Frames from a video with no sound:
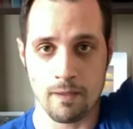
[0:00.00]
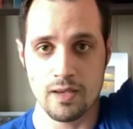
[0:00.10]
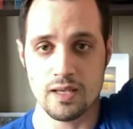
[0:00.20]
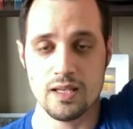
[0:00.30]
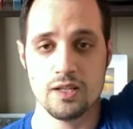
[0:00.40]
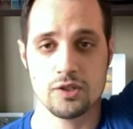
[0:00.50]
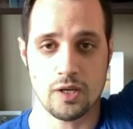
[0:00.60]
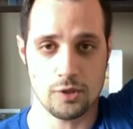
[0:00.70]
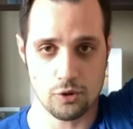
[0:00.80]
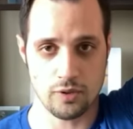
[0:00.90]

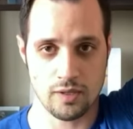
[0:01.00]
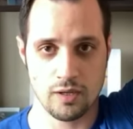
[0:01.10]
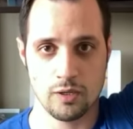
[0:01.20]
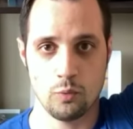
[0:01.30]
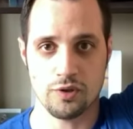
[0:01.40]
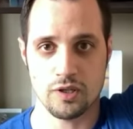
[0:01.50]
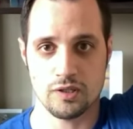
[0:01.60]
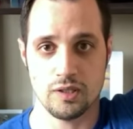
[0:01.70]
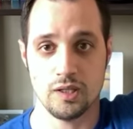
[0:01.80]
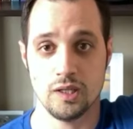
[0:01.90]
eccentric, which is
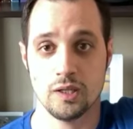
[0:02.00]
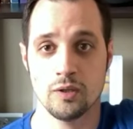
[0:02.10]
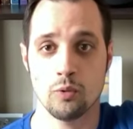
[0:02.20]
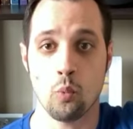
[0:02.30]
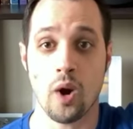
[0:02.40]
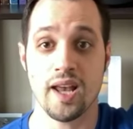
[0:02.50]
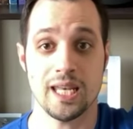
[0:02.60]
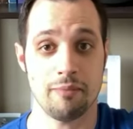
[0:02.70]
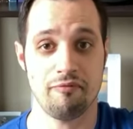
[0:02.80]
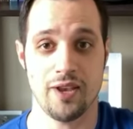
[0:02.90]
the
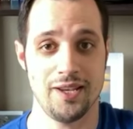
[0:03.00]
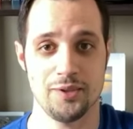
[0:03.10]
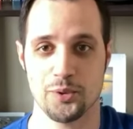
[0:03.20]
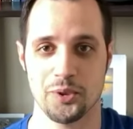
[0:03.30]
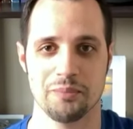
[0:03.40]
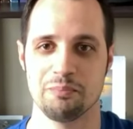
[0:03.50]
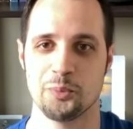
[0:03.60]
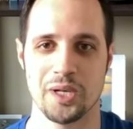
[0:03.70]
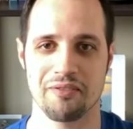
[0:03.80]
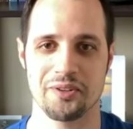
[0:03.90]
wind-up phase, or
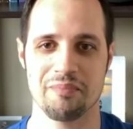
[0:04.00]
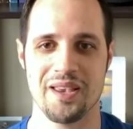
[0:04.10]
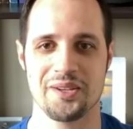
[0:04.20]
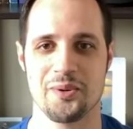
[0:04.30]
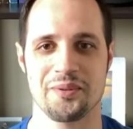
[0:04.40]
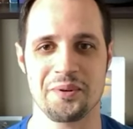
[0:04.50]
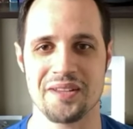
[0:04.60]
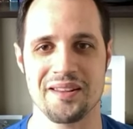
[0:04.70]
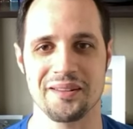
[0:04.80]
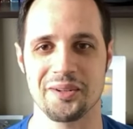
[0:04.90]
whatever makes you
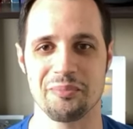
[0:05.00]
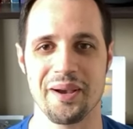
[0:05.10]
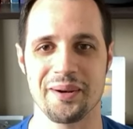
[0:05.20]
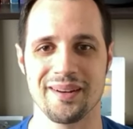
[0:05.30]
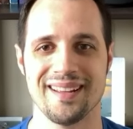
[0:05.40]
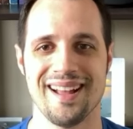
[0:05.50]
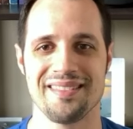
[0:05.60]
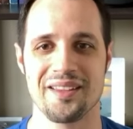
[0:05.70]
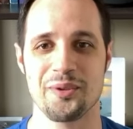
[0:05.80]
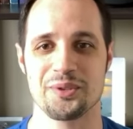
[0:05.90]
understand it a little better.
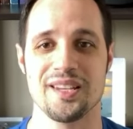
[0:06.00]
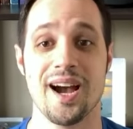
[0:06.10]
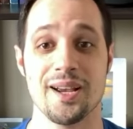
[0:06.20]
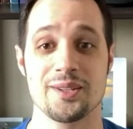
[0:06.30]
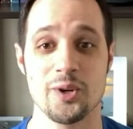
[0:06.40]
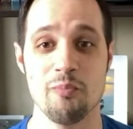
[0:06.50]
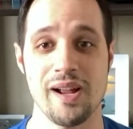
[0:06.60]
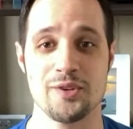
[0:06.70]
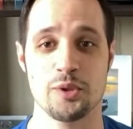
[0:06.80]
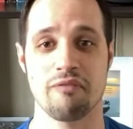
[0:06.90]
Then there's the
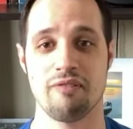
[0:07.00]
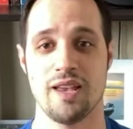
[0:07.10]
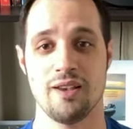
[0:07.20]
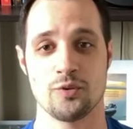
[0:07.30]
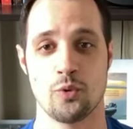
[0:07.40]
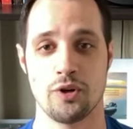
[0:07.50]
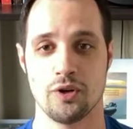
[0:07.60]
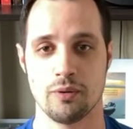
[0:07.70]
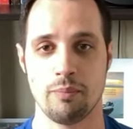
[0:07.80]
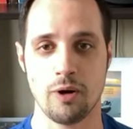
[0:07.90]
isometric phase, where
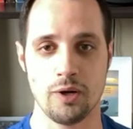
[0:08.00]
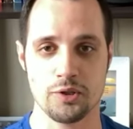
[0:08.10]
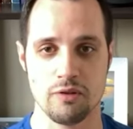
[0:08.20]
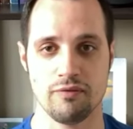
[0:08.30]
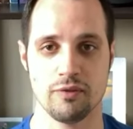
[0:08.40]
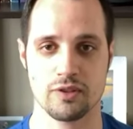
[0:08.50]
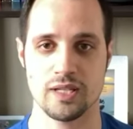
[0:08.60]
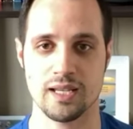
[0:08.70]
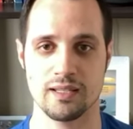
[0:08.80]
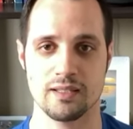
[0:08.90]
you're pausing for a
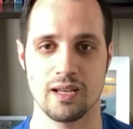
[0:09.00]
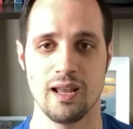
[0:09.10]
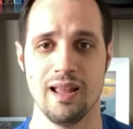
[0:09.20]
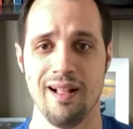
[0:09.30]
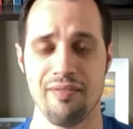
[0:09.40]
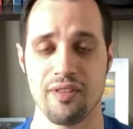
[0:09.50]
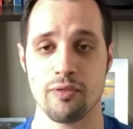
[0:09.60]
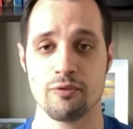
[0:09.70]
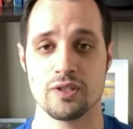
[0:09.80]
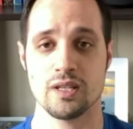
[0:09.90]
second. Then
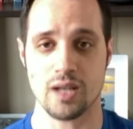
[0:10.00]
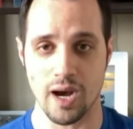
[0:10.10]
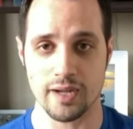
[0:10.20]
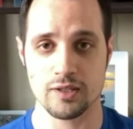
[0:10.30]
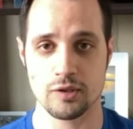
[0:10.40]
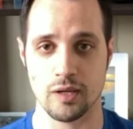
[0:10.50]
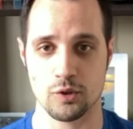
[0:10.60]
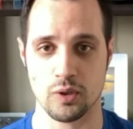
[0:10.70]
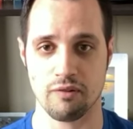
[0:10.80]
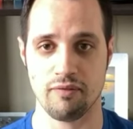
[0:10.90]
there's the
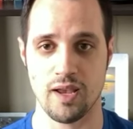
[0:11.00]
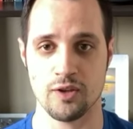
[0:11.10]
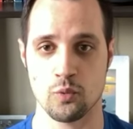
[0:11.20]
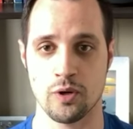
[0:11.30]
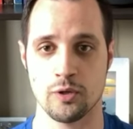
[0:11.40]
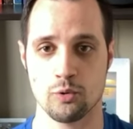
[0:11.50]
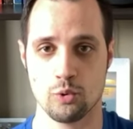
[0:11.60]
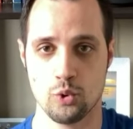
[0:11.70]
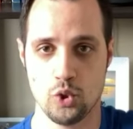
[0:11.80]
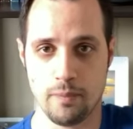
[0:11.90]
concentric phase, where
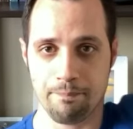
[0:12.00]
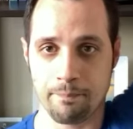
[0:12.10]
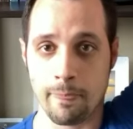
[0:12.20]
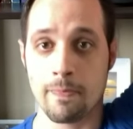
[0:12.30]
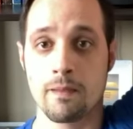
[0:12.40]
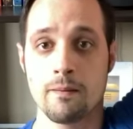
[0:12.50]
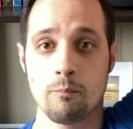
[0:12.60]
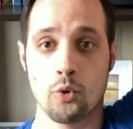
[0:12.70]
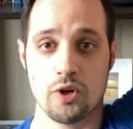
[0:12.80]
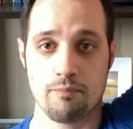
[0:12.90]

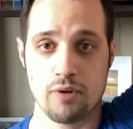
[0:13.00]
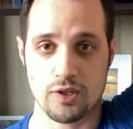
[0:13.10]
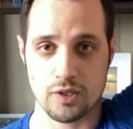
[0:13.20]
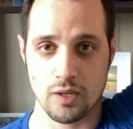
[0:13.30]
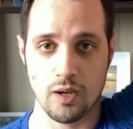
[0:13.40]
you're pushing